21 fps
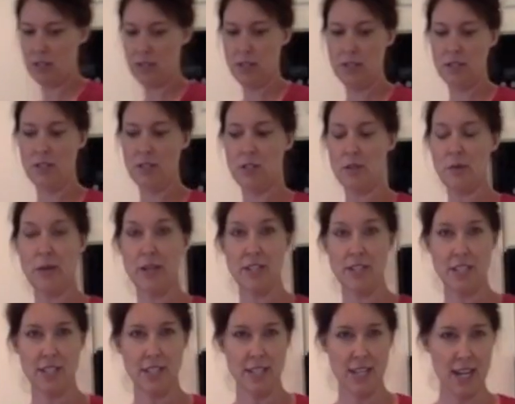So
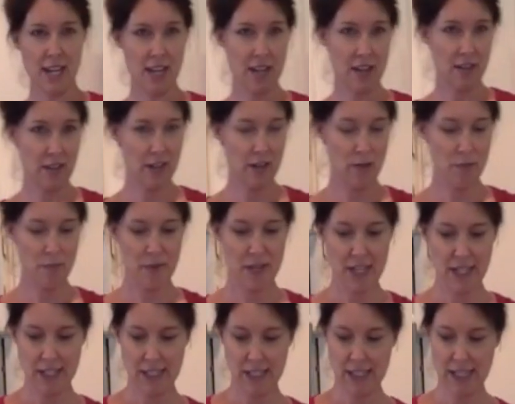I'll just take a little
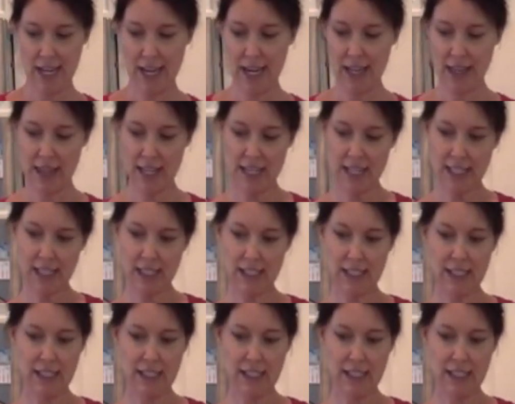piece like this.